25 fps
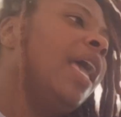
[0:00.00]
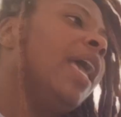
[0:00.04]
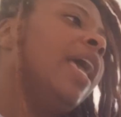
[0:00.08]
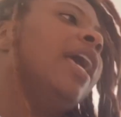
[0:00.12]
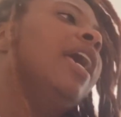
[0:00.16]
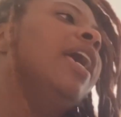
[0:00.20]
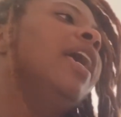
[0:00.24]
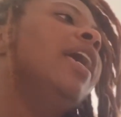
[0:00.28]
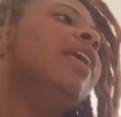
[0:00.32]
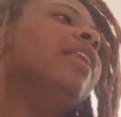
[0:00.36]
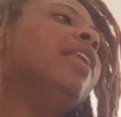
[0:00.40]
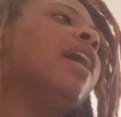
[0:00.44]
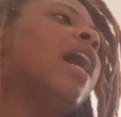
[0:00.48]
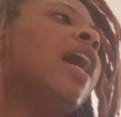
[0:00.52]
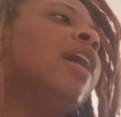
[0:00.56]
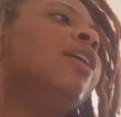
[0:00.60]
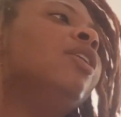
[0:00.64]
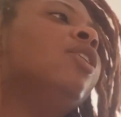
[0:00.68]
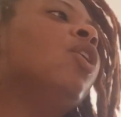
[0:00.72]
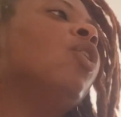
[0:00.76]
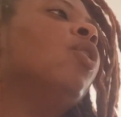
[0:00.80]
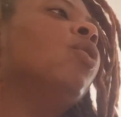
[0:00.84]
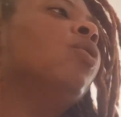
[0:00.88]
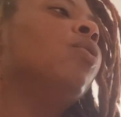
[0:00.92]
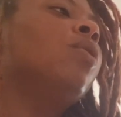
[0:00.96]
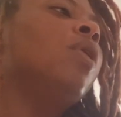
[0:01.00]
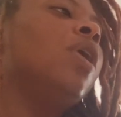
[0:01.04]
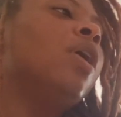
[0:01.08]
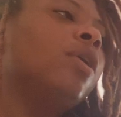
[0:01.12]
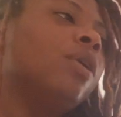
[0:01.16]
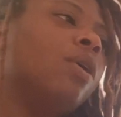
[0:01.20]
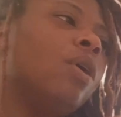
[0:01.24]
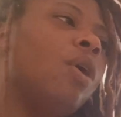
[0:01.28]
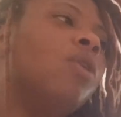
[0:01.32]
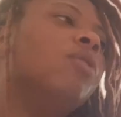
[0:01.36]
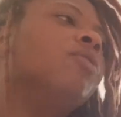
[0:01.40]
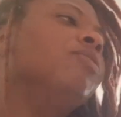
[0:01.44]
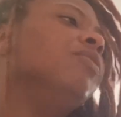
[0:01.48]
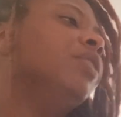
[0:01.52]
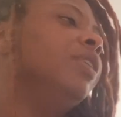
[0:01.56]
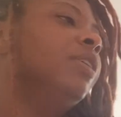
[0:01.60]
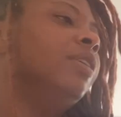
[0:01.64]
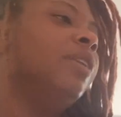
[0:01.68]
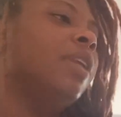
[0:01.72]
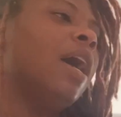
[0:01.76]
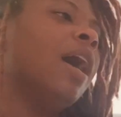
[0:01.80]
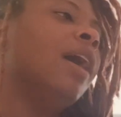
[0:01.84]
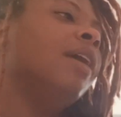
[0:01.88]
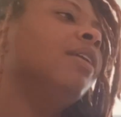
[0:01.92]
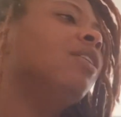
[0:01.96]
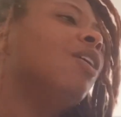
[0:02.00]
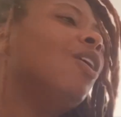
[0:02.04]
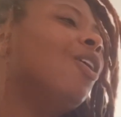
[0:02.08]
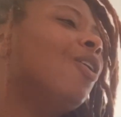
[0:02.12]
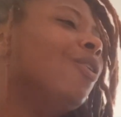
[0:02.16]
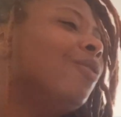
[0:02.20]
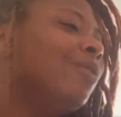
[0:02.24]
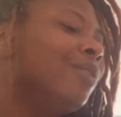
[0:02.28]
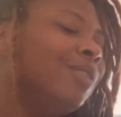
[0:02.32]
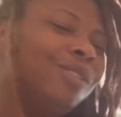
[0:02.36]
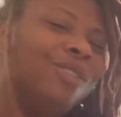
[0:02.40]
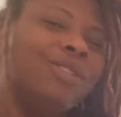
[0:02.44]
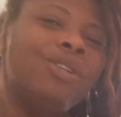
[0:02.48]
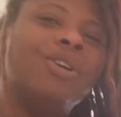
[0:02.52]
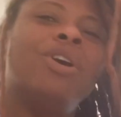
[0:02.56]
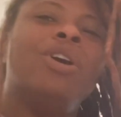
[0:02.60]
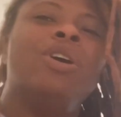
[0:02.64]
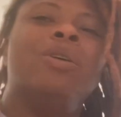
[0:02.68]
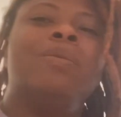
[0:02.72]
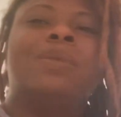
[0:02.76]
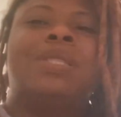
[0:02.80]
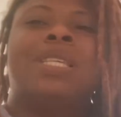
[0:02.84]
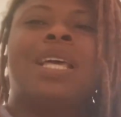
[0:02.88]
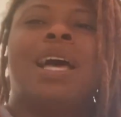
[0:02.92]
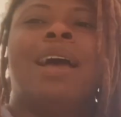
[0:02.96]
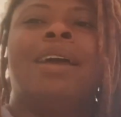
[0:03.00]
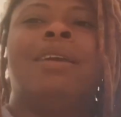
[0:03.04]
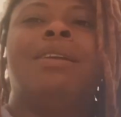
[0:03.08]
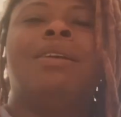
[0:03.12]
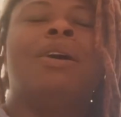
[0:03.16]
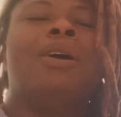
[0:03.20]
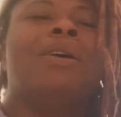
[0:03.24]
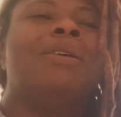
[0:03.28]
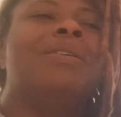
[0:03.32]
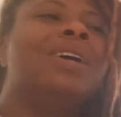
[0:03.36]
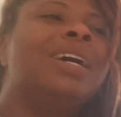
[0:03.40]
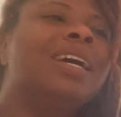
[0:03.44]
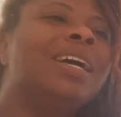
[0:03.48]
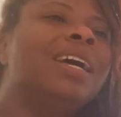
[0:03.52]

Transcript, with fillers: And I know COVID, I know germs, I know,